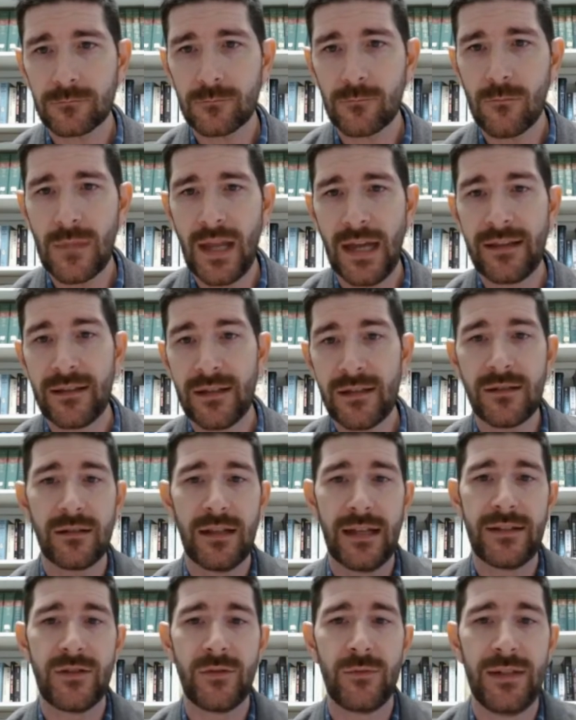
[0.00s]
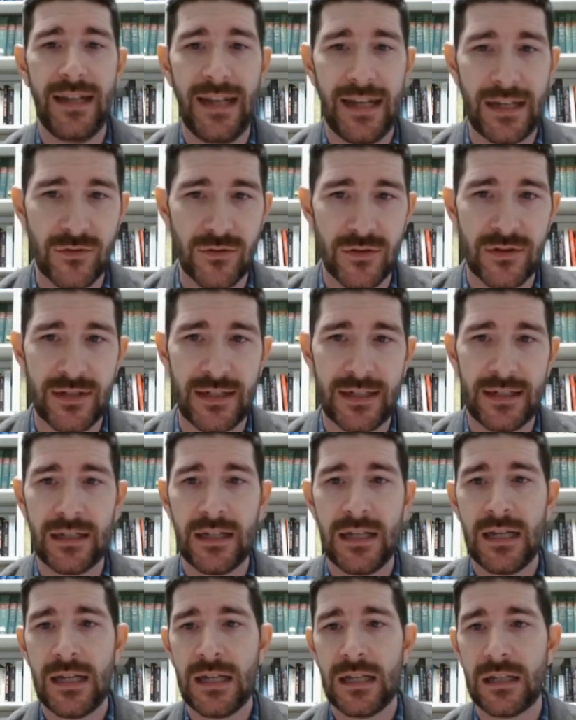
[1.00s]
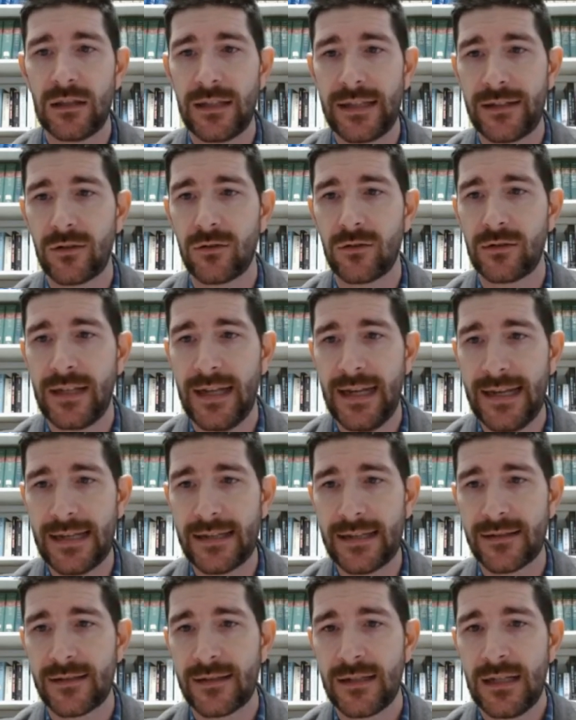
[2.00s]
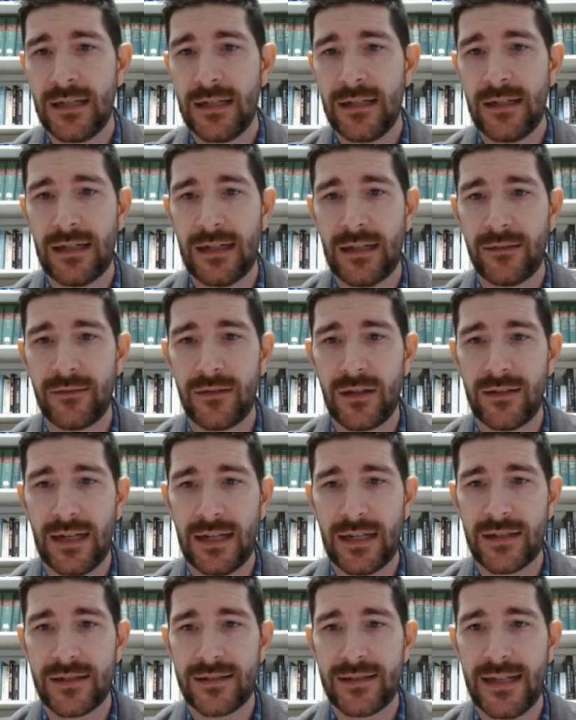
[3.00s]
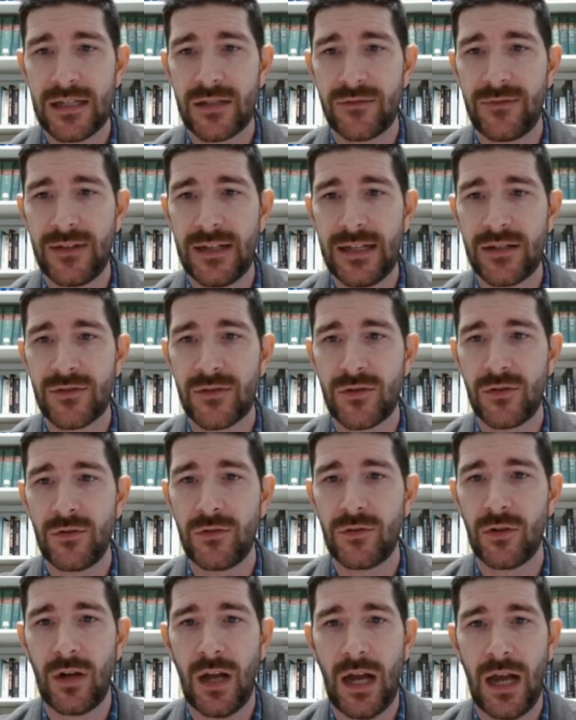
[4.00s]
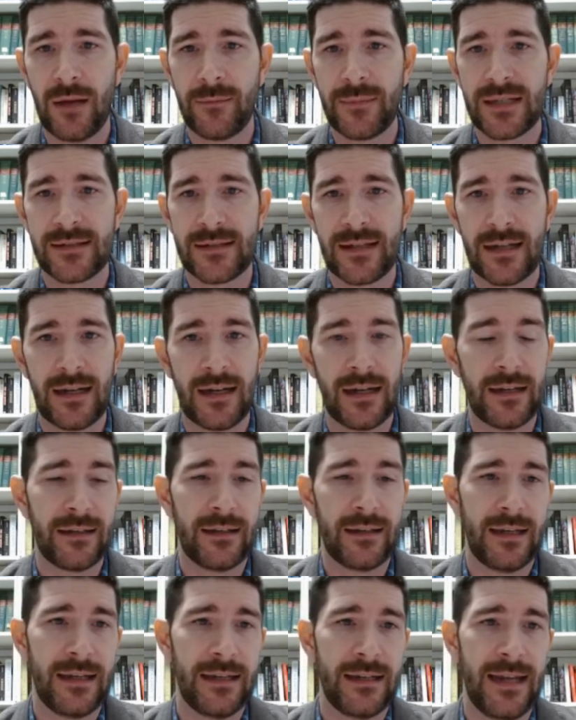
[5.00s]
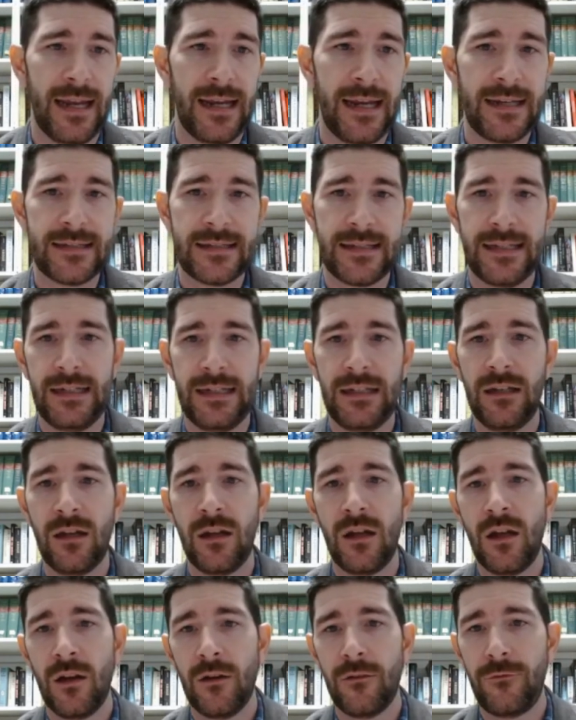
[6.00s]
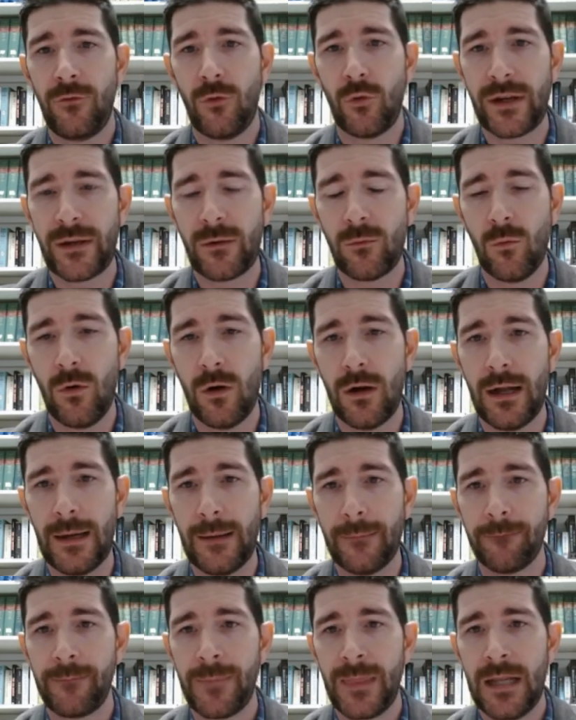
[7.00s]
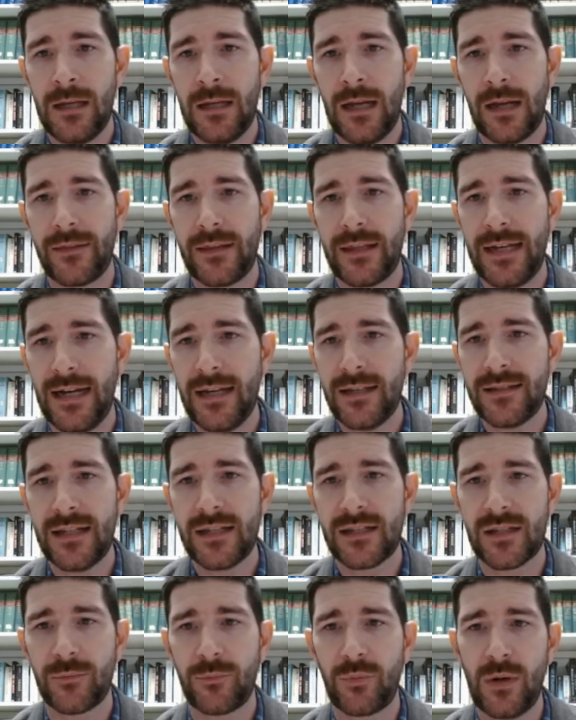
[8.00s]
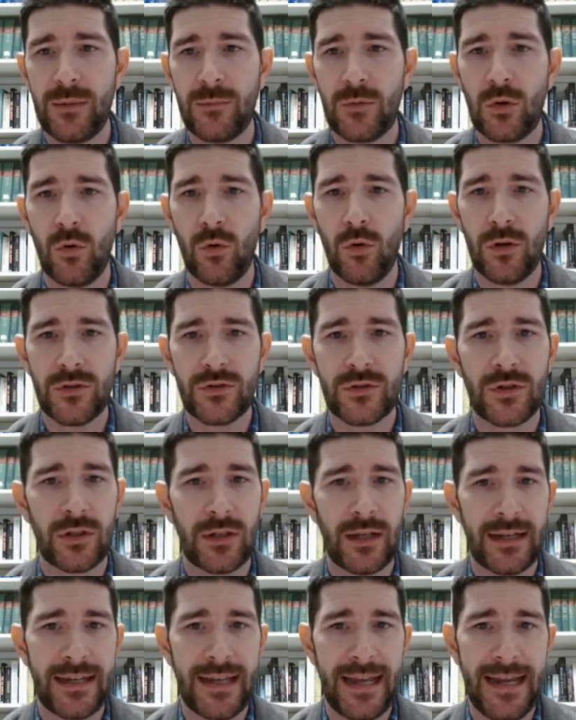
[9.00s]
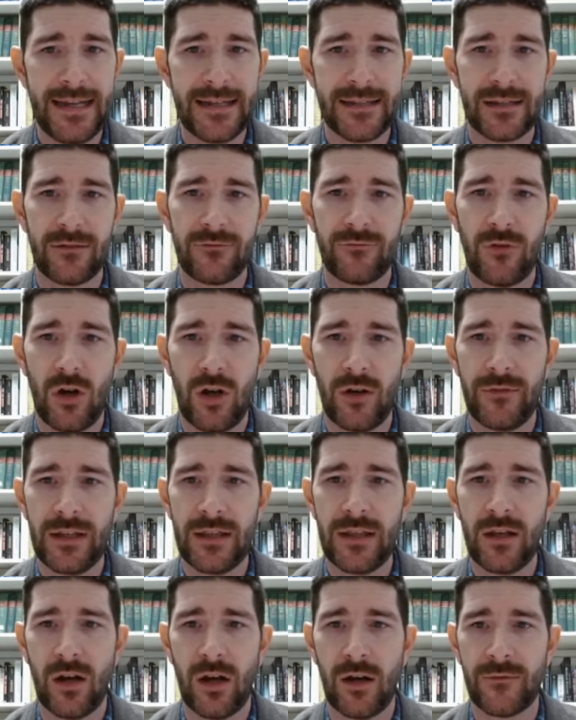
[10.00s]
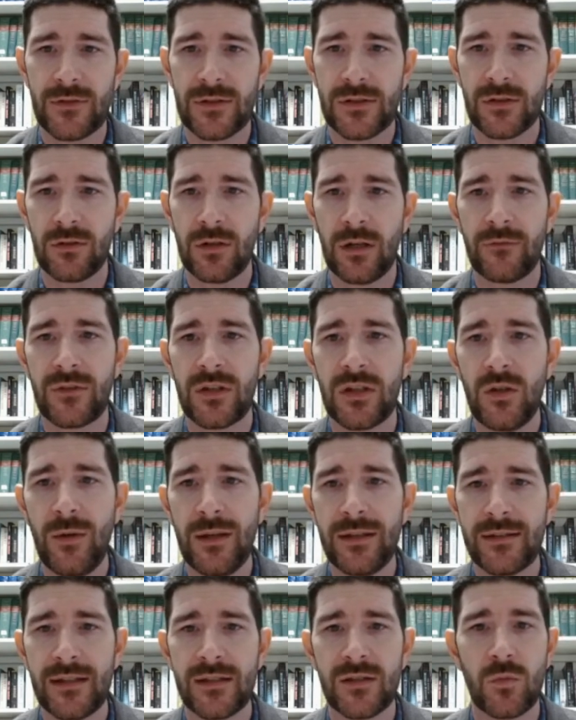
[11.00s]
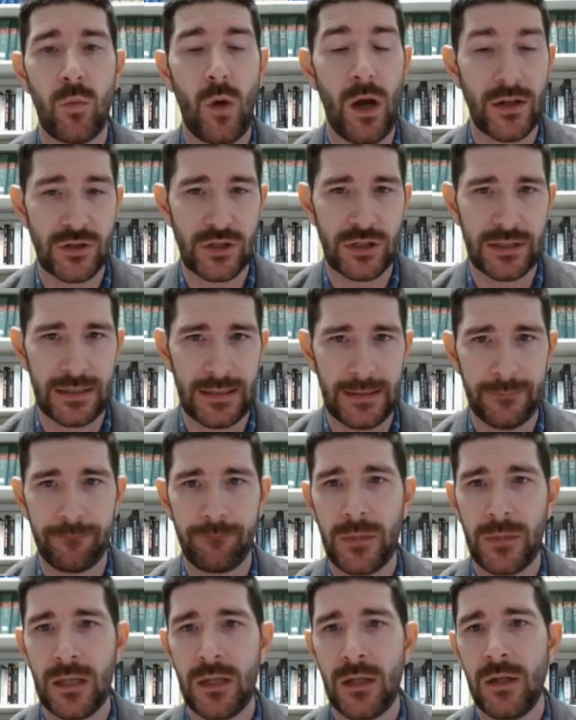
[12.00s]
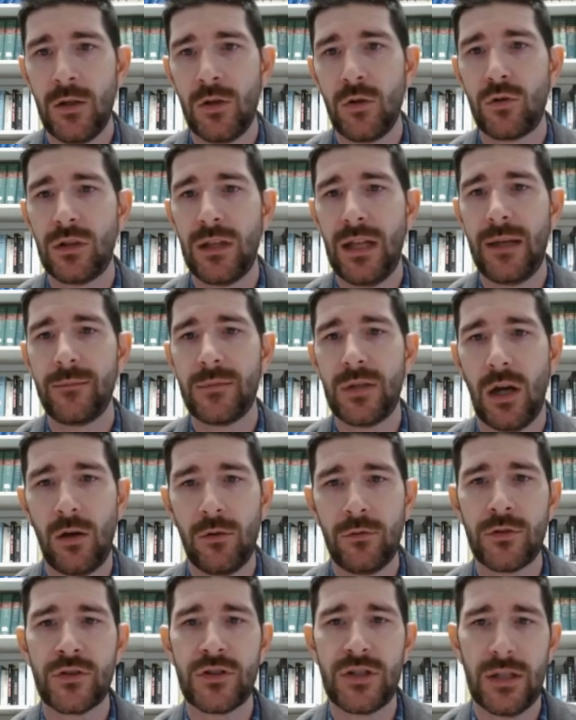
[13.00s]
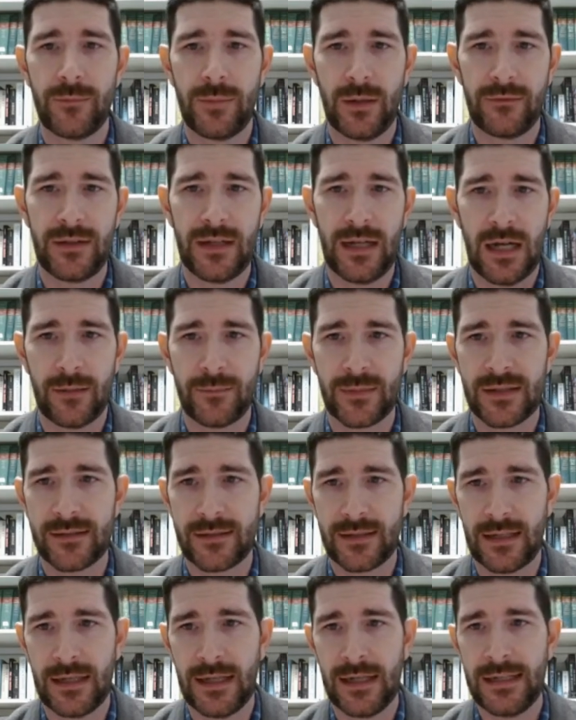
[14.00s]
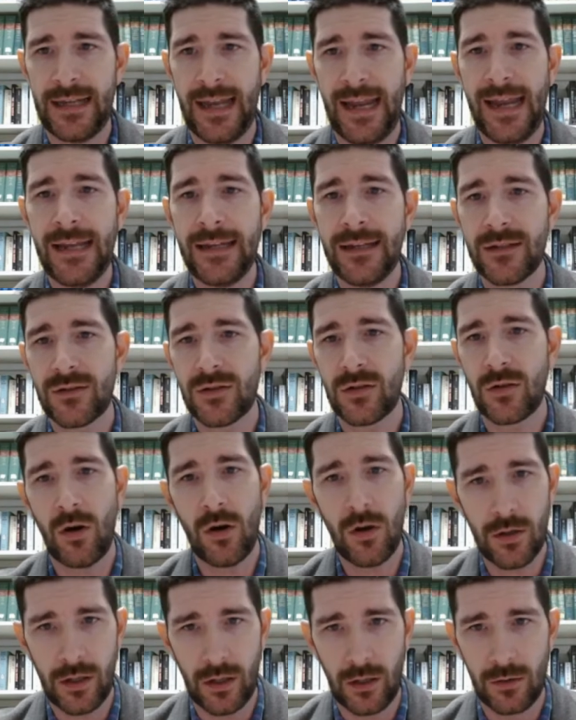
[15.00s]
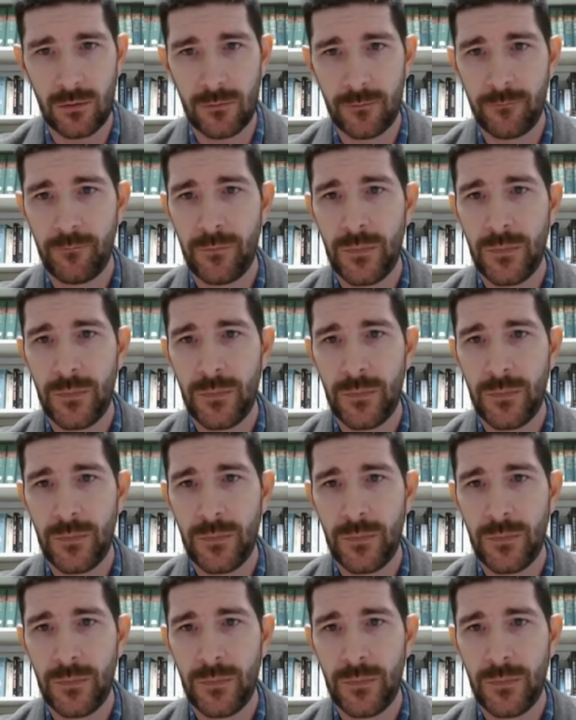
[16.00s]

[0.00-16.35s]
And this led to an interesting legal case, the United States v. Schooner Amistad in 1841. The United States Supreme Court took a case involving the officer of the USS Washington, who claimed ownership of the Amistad and its cargo.